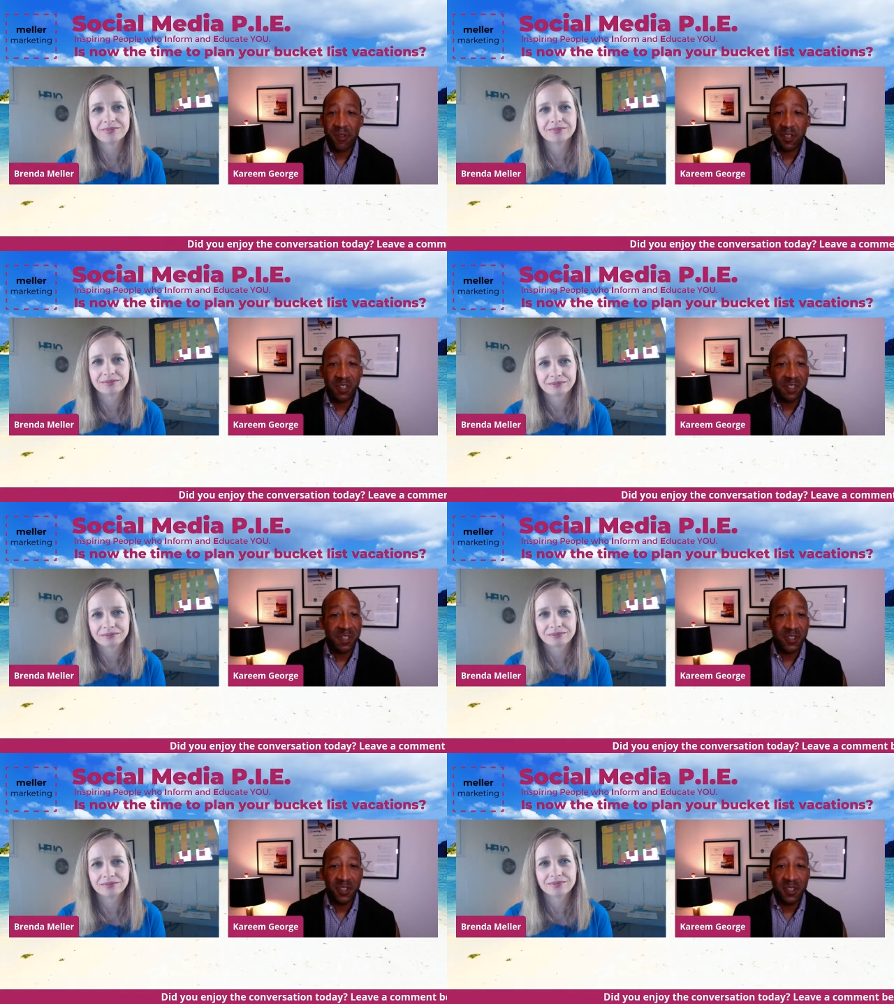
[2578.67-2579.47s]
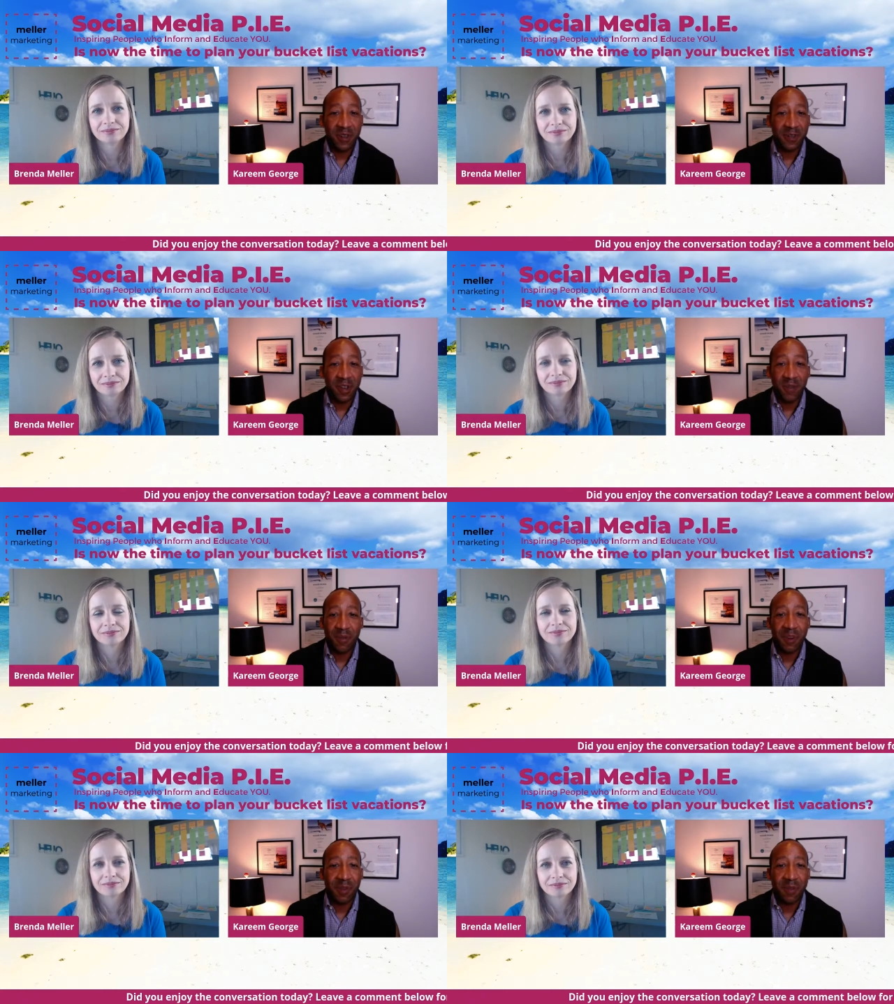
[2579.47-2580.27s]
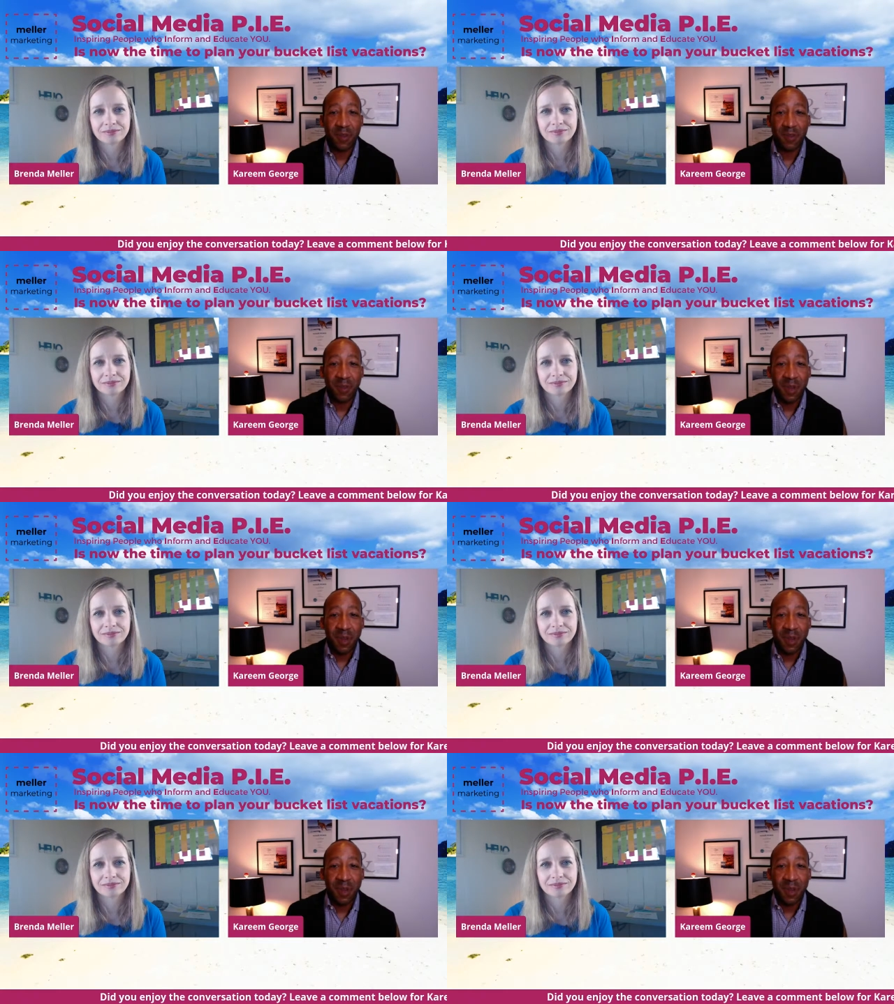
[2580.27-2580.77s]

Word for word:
Speaker 1: there are destinations that are ready to welcome you.